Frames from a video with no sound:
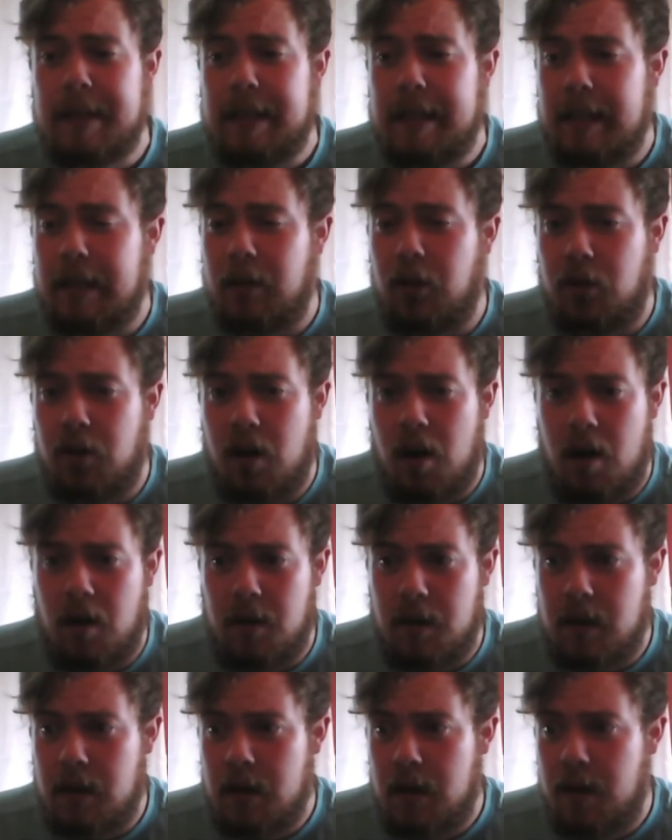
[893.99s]
It looked
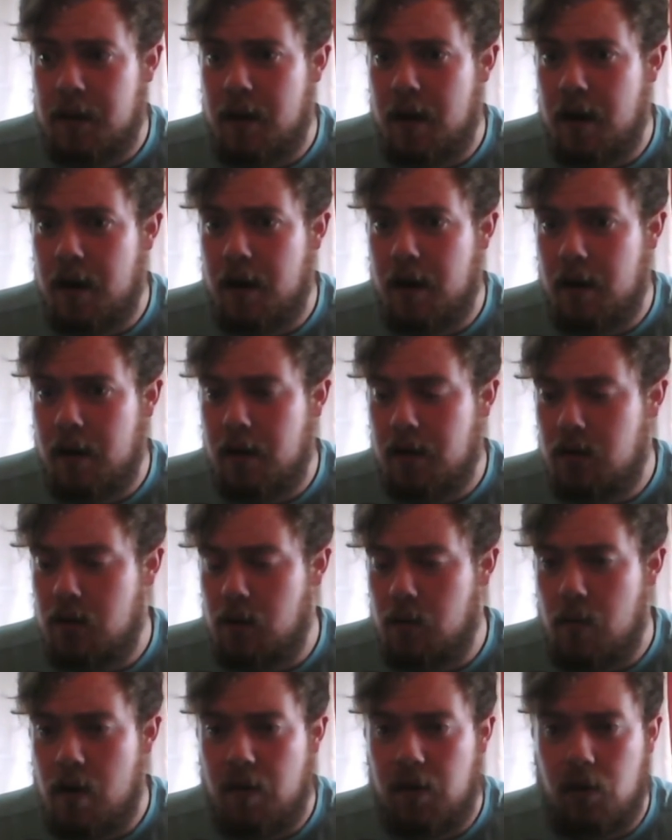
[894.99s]
gnarly, and then
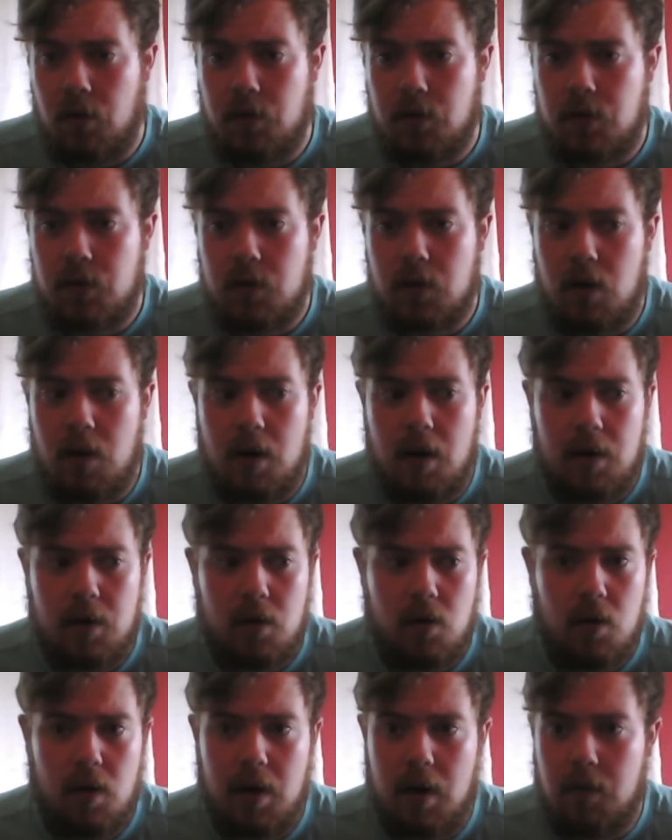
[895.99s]
Drake Maverick got
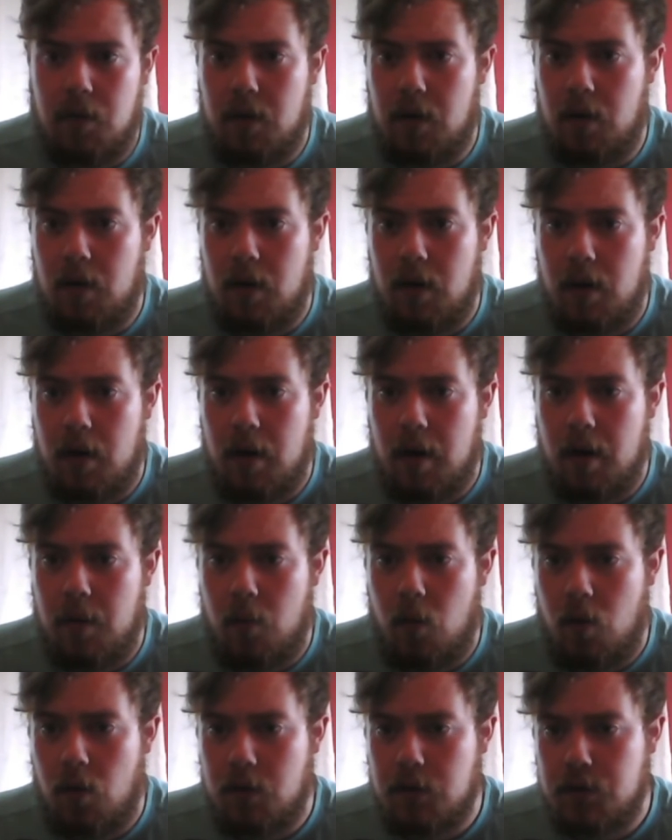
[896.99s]
caught out there
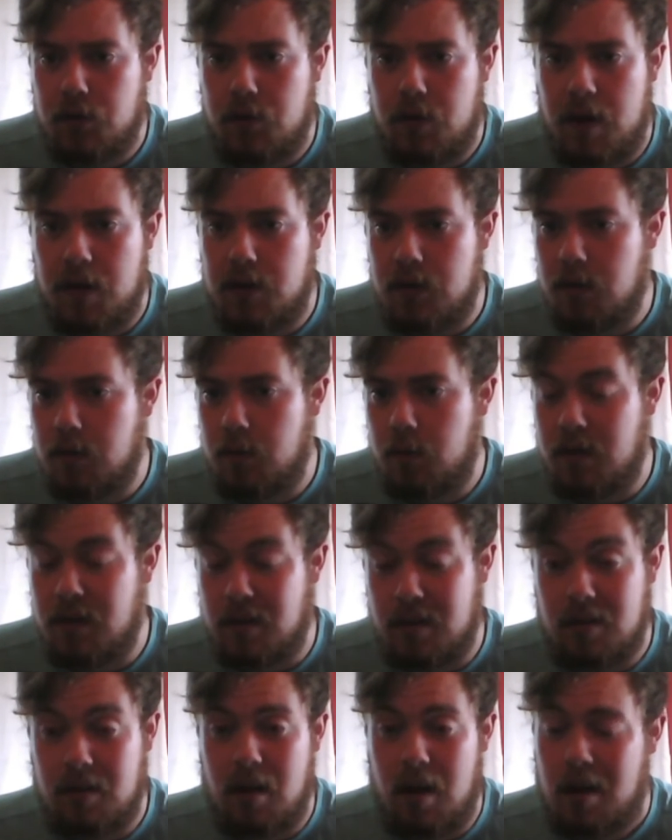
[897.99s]
on a stretcher,
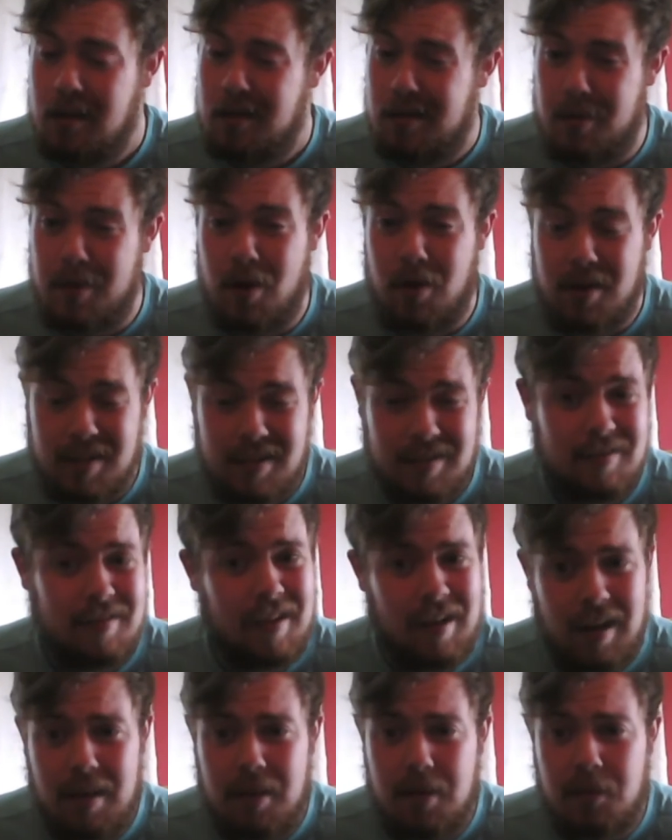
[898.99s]
which, to be honest,
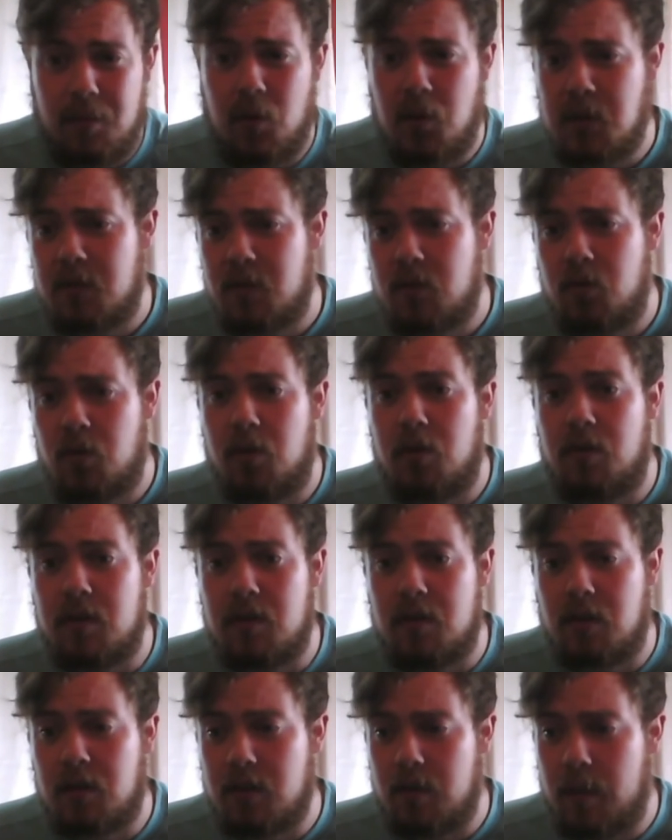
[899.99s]
I think most of us would if we
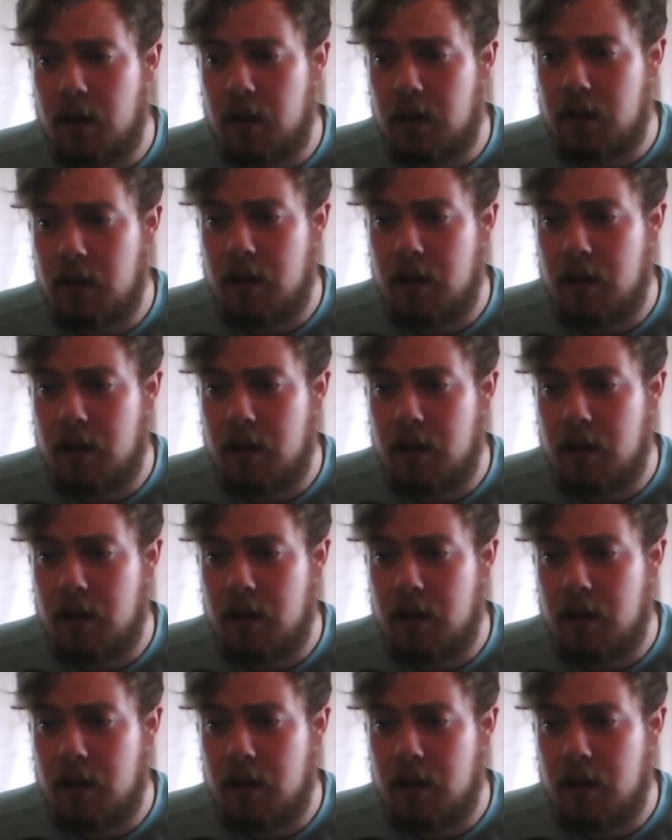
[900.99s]
took something like